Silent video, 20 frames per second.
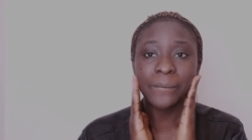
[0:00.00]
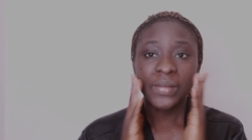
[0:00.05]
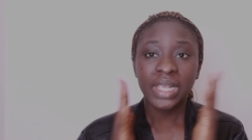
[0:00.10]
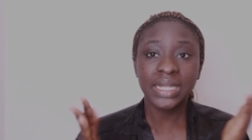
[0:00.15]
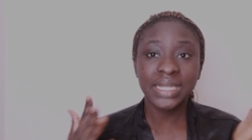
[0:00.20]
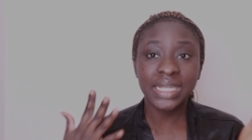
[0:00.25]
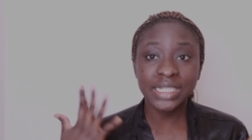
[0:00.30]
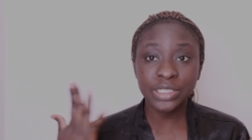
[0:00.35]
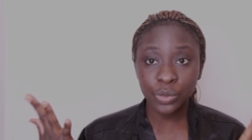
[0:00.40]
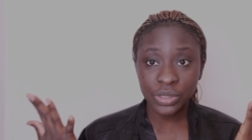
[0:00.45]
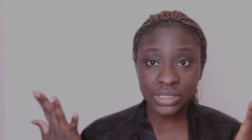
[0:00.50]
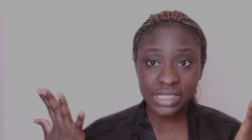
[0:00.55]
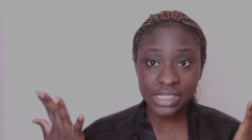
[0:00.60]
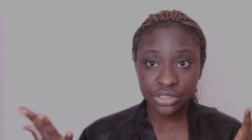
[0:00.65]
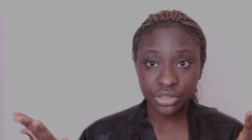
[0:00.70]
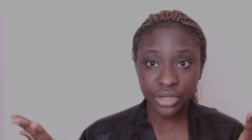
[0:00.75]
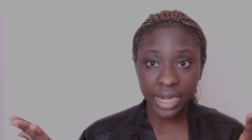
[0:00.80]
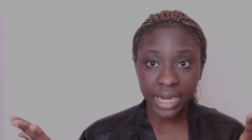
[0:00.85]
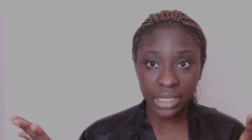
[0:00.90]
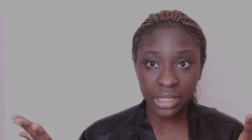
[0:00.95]
let water
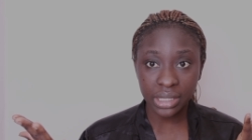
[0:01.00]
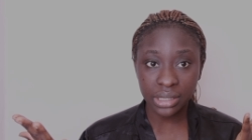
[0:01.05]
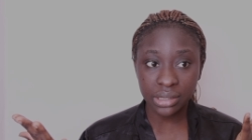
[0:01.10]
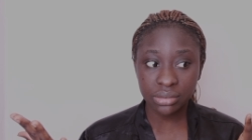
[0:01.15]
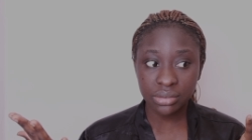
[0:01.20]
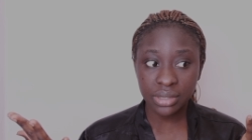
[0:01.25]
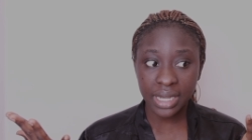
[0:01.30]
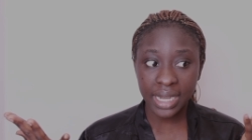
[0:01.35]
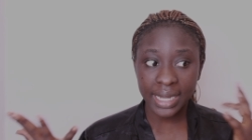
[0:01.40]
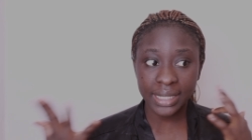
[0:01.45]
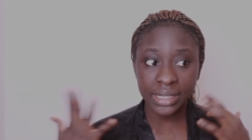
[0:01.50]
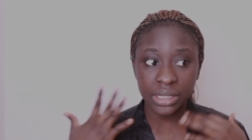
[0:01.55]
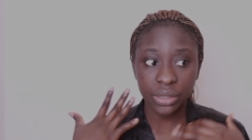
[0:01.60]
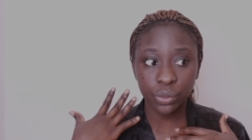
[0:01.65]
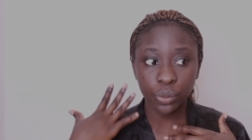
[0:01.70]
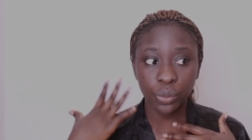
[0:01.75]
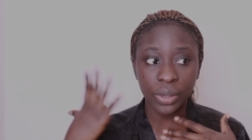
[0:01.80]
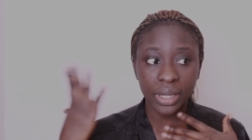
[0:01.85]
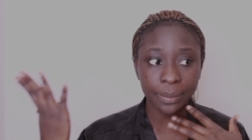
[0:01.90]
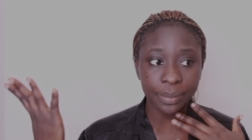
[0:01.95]
dry in. I
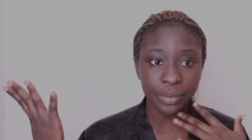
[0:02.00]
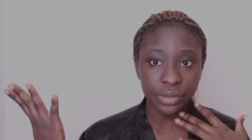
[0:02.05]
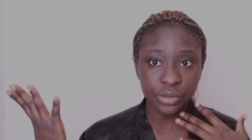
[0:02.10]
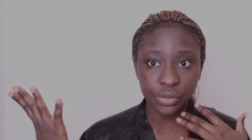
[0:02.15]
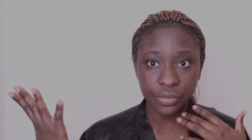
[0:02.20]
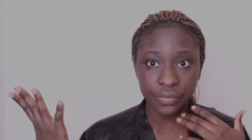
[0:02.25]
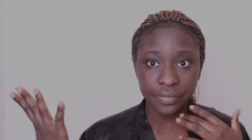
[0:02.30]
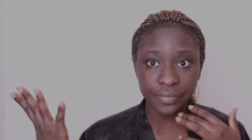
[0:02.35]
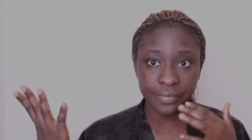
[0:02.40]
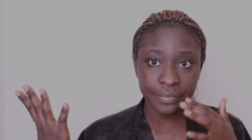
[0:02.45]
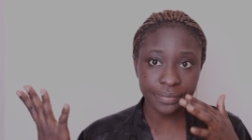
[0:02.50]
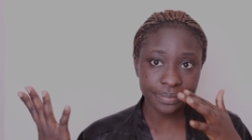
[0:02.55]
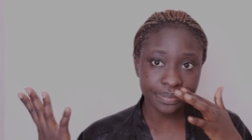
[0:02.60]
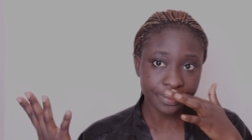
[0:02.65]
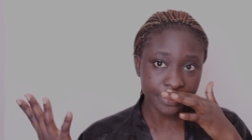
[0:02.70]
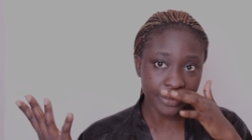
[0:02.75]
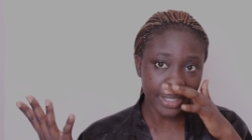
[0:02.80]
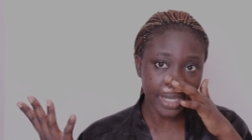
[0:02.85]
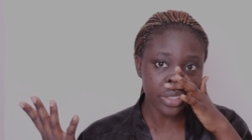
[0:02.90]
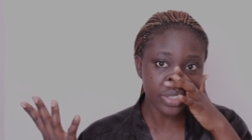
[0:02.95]
didn't wipe it off.
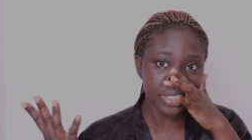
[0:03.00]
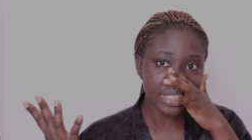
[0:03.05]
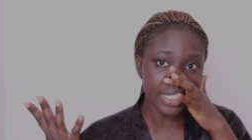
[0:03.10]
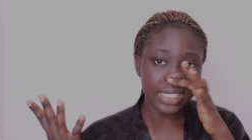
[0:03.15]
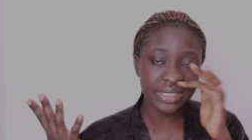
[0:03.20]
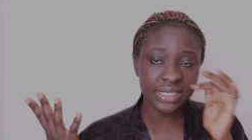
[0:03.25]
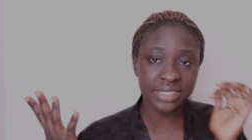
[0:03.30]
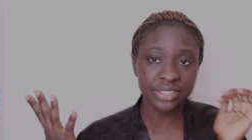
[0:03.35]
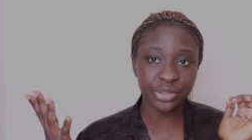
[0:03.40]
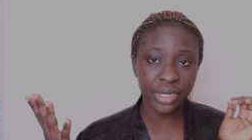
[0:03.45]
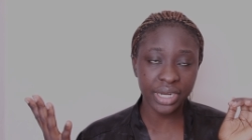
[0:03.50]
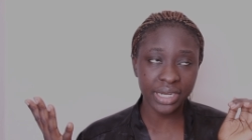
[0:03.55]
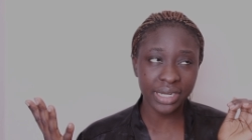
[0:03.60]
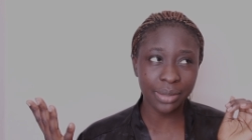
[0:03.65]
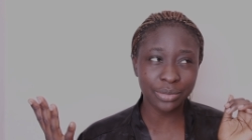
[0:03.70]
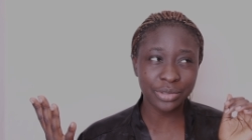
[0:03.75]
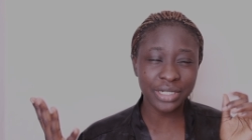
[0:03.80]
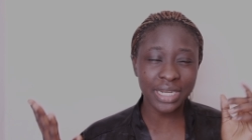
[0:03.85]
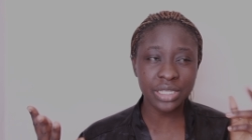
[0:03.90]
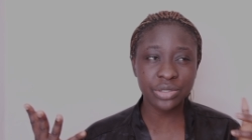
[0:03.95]
I just let it dry in.
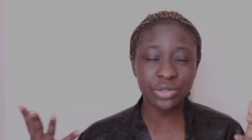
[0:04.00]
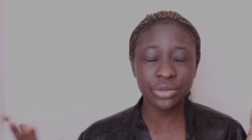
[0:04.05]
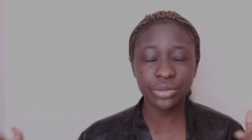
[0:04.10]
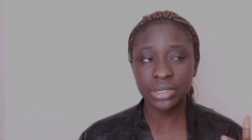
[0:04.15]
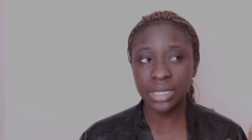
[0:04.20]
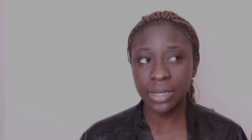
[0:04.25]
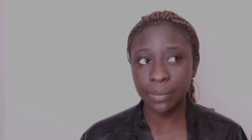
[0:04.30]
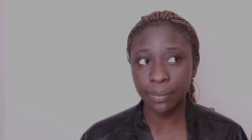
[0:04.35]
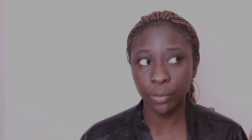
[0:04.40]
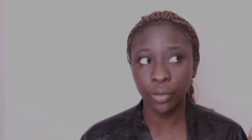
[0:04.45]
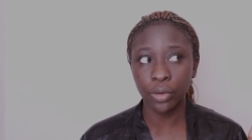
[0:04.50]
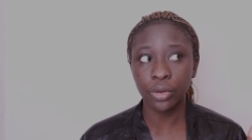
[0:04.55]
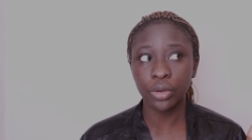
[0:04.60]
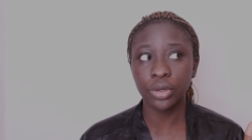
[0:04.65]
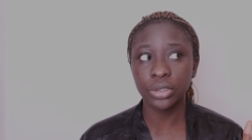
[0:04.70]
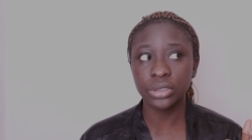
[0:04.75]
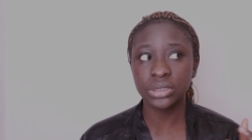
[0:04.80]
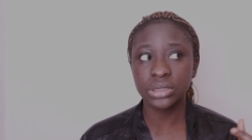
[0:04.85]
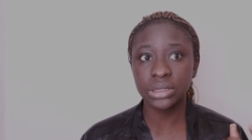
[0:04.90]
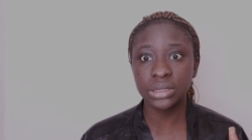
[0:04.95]
I'm trying to do that more
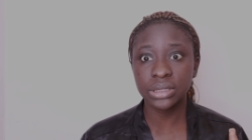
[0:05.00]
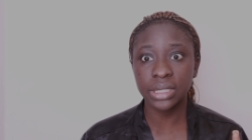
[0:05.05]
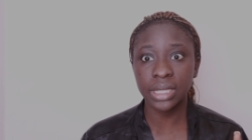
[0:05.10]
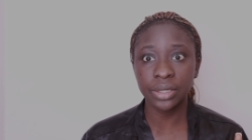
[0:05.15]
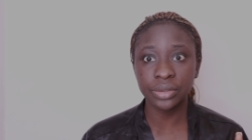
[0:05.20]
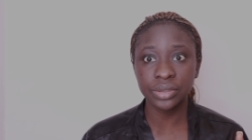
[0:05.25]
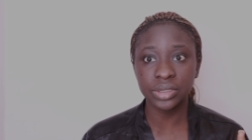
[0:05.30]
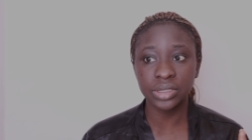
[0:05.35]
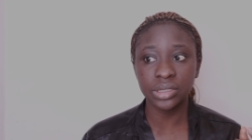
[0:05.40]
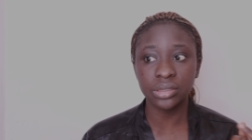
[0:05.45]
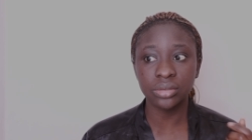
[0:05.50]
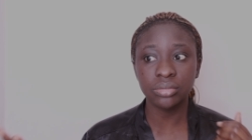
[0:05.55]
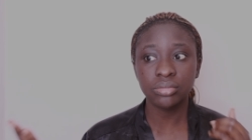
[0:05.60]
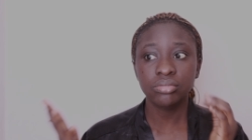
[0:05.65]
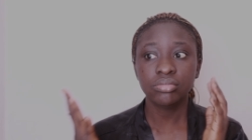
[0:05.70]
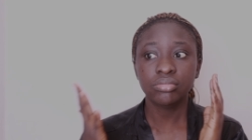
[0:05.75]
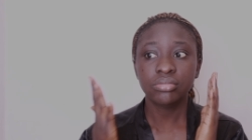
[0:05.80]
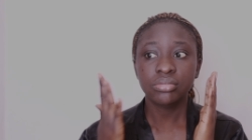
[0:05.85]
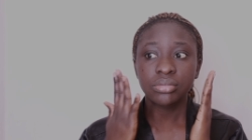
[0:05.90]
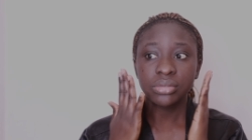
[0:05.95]
because it's healthy,
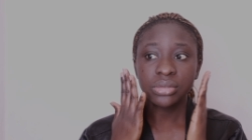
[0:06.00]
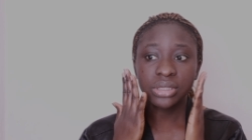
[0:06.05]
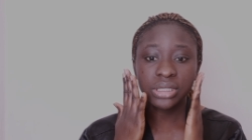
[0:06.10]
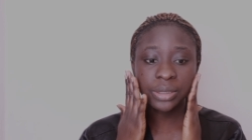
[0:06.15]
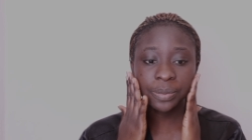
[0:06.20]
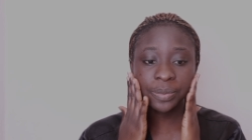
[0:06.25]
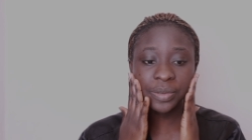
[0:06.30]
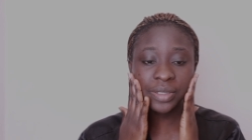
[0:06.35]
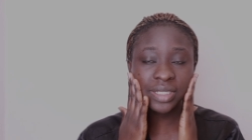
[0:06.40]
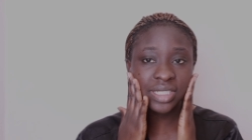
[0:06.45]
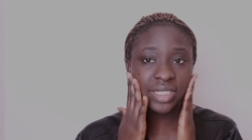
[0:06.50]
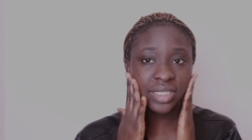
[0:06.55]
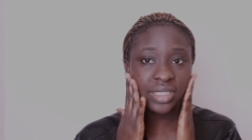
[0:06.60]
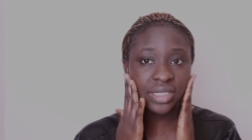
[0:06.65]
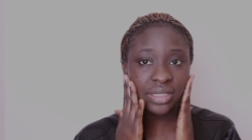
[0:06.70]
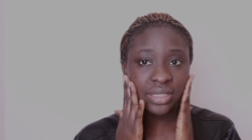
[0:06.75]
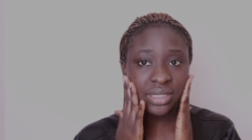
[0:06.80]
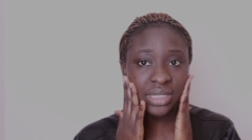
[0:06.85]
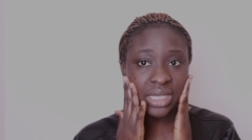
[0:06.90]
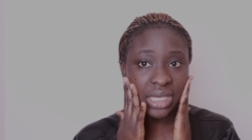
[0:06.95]
keeping the
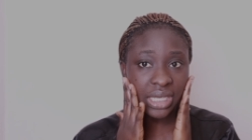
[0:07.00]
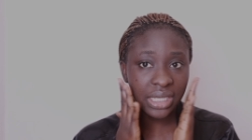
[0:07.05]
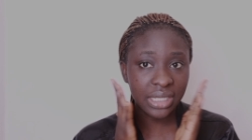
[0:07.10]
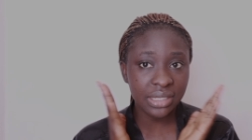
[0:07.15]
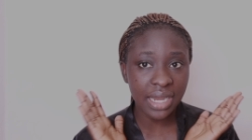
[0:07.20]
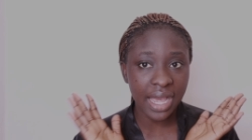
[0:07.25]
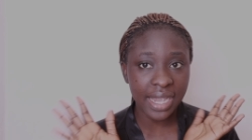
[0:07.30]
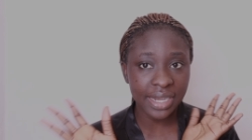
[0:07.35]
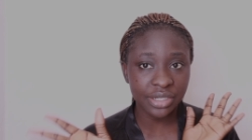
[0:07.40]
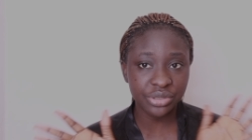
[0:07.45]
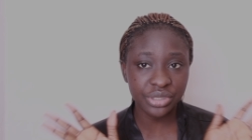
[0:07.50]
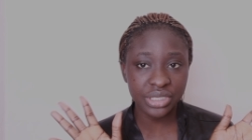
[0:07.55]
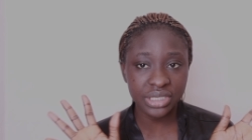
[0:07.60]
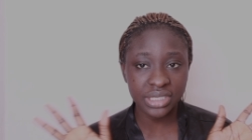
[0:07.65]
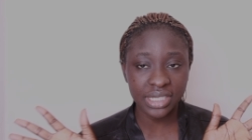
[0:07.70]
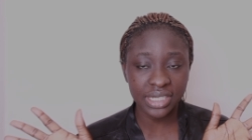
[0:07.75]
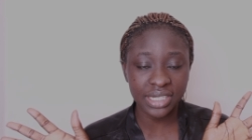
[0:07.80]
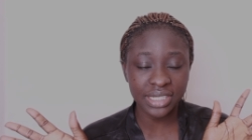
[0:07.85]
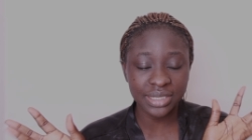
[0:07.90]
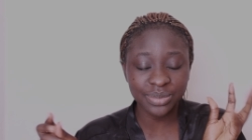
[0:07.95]
skin
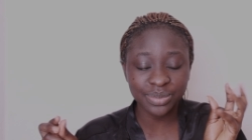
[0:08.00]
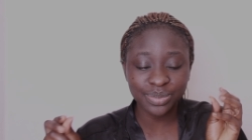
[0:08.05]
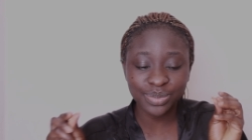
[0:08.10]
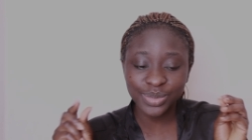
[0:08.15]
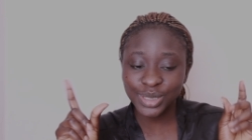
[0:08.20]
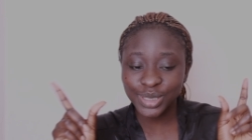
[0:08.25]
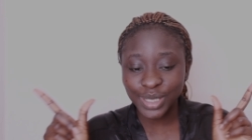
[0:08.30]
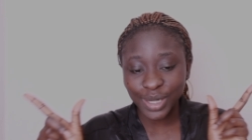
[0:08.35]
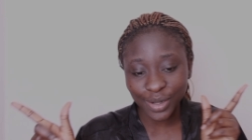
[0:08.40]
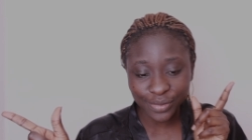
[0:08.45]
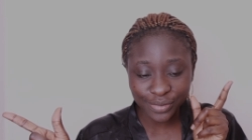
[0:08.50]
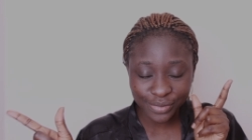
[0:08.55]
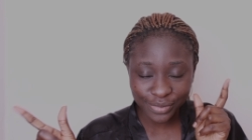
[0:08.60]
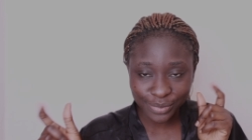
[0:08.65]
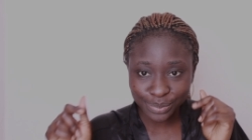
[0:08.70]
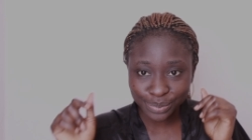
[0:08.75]
hydrated and stuff.